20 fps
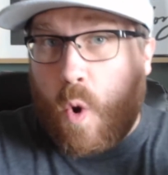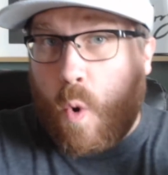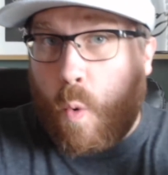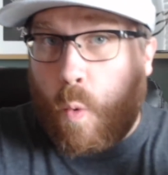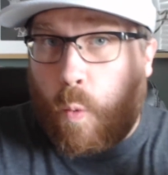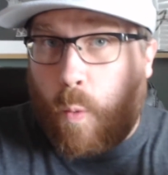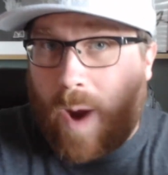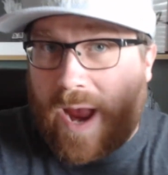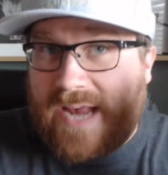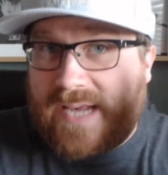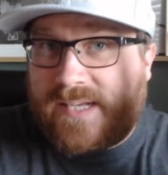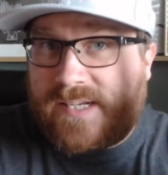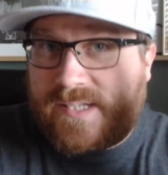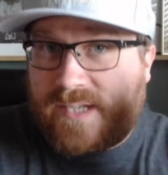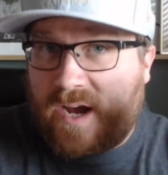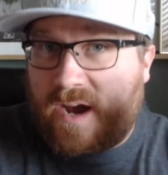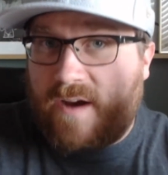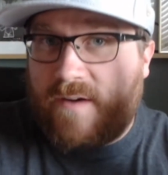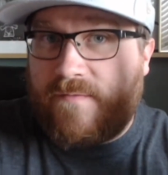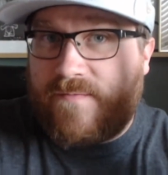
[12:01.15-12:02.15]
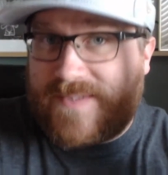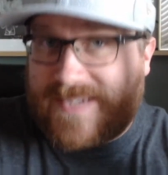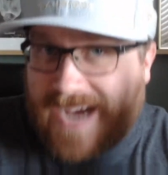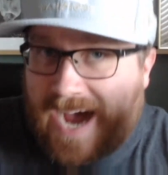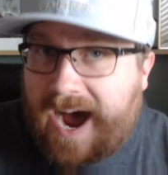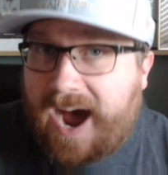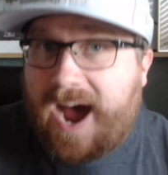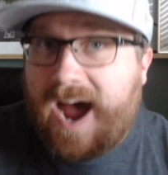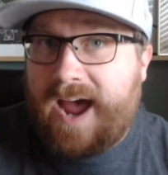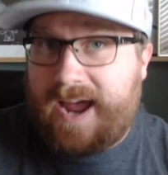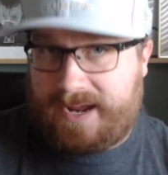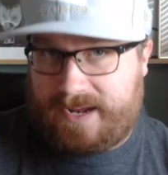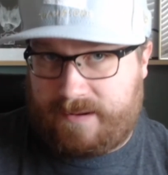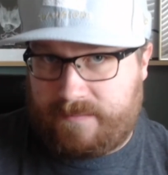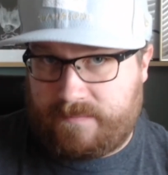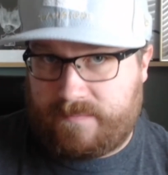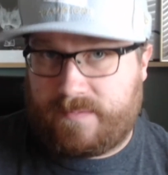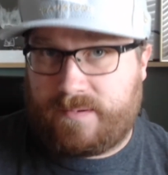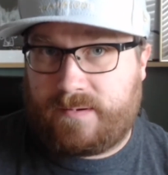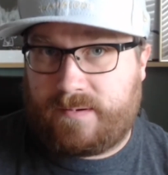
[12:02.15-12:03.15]
waste of
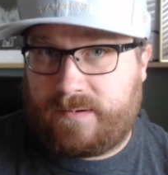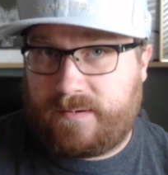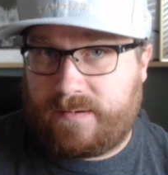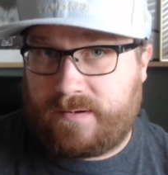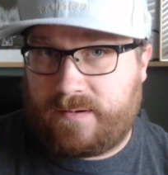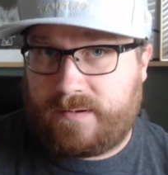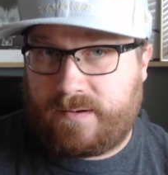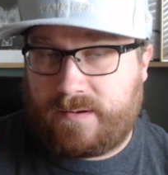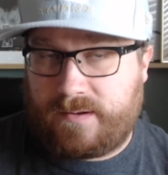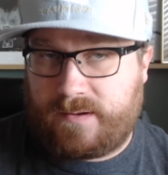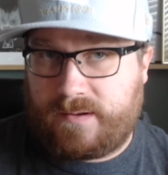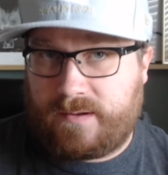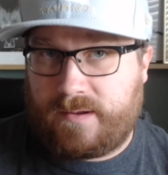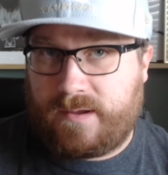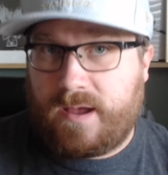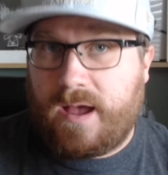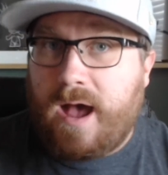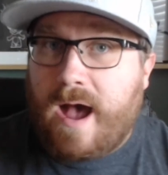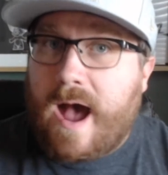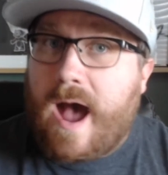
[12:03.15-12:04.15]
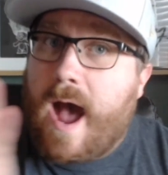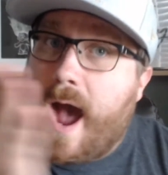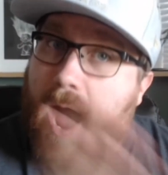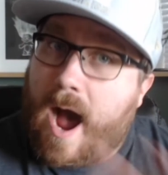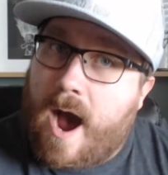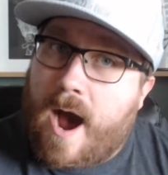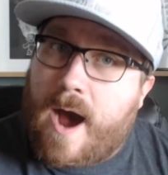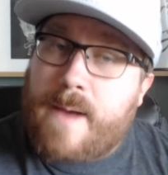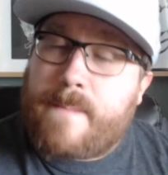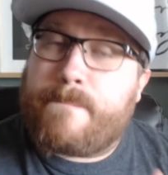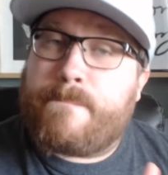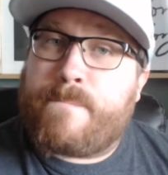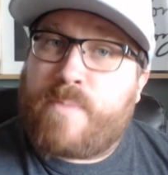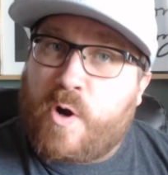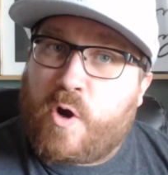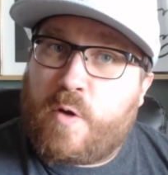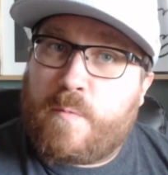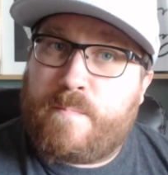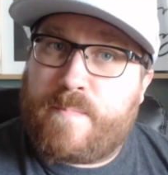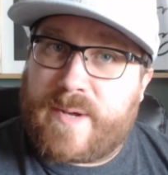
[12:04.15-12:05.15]
time on
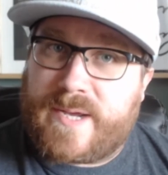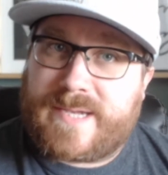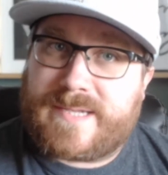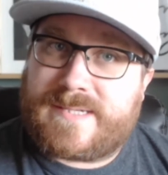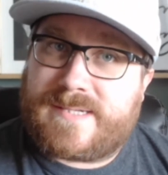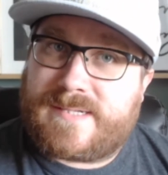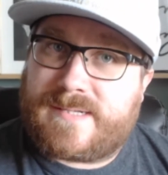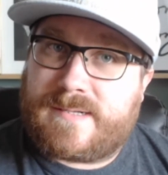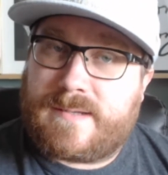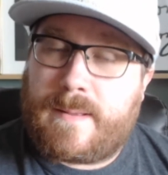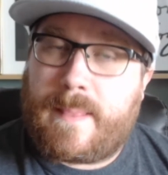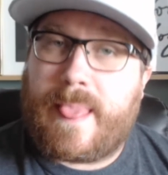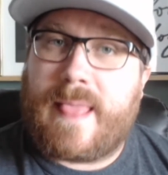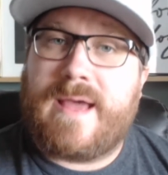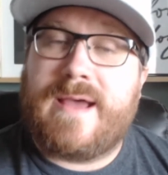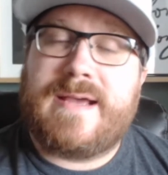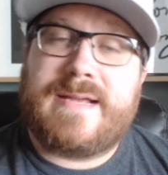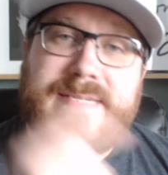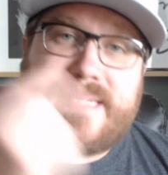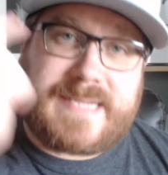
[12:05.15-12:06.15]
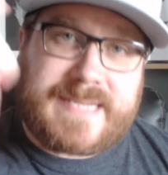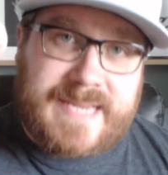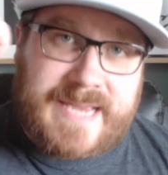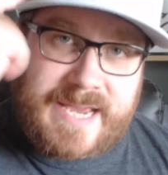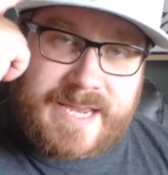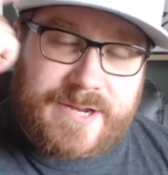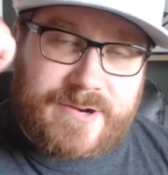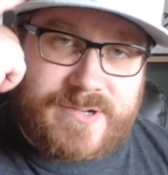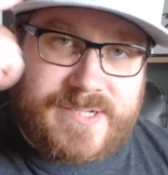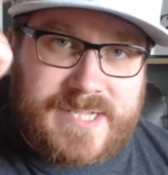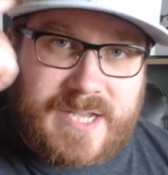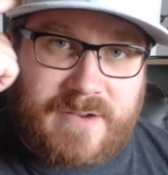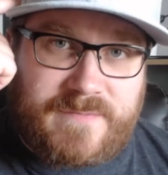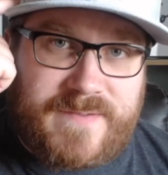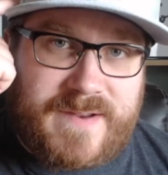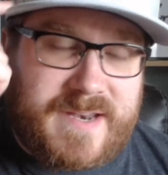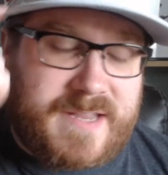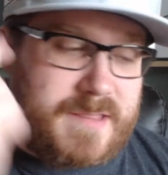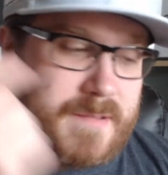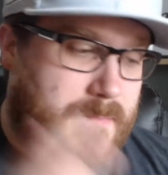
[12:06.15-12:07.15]
purpose to get yourself
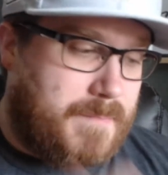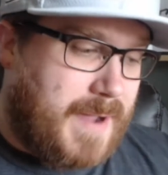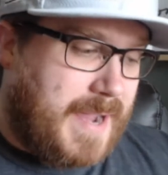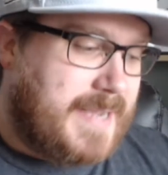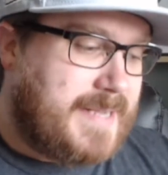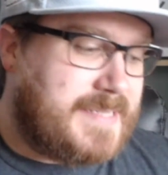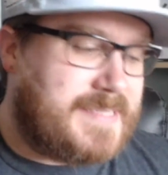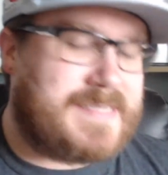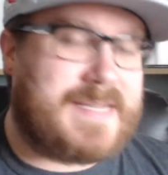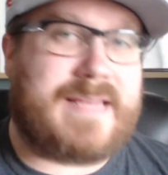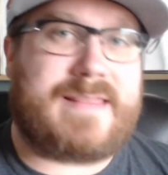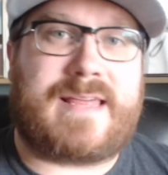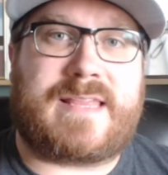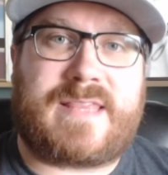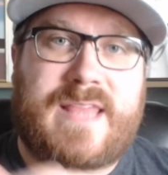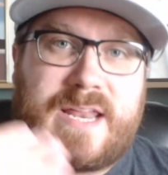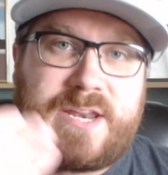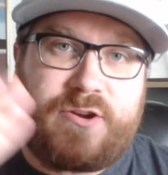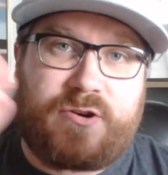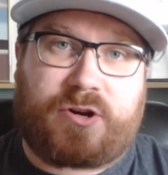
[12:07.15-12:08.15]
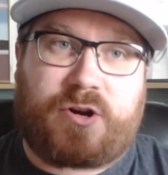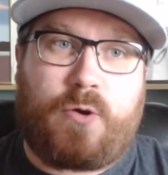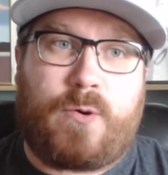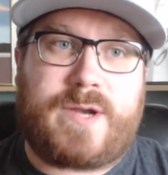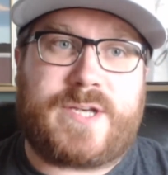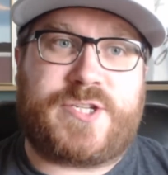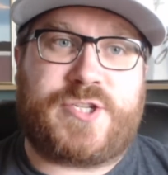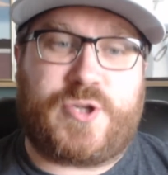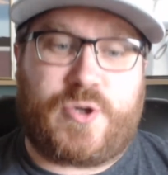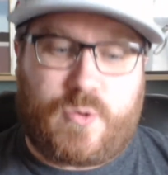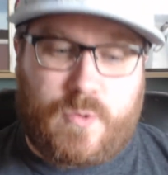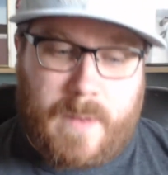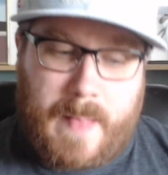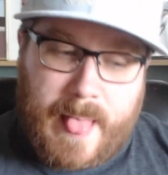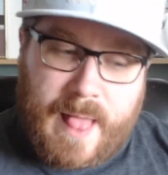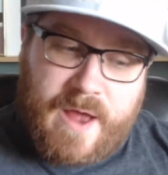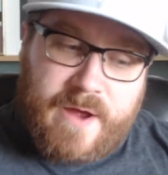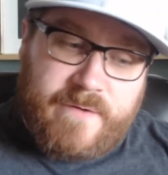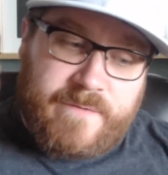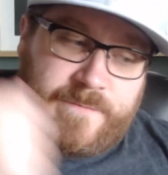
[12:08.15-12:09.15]
into the mindset that then you're going to
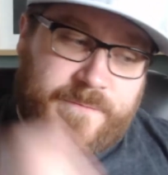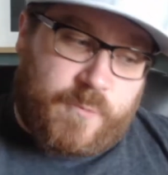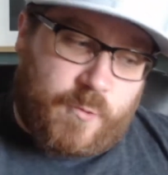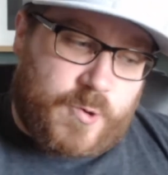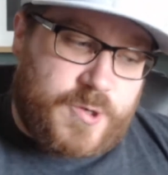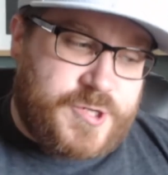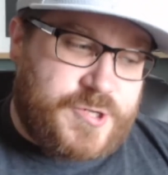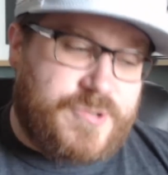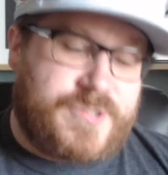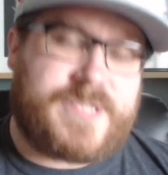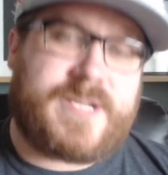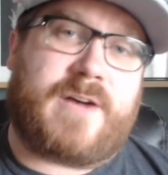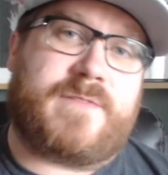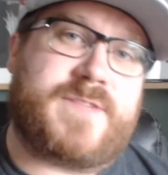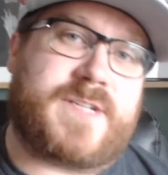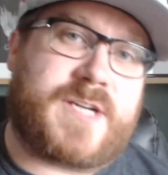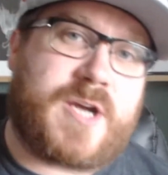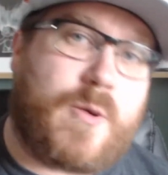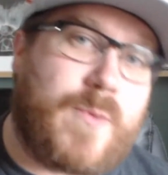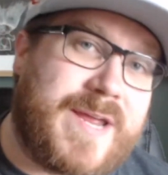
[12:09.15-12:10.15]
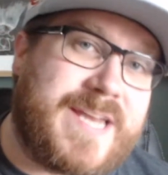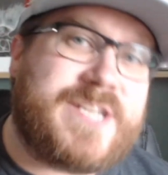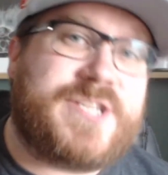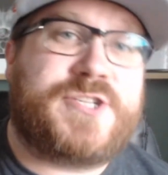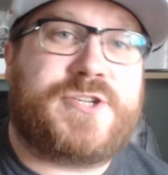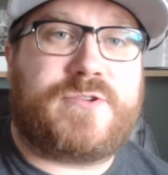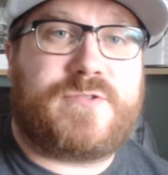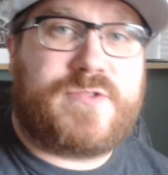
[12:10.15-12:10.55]
force yourself to go into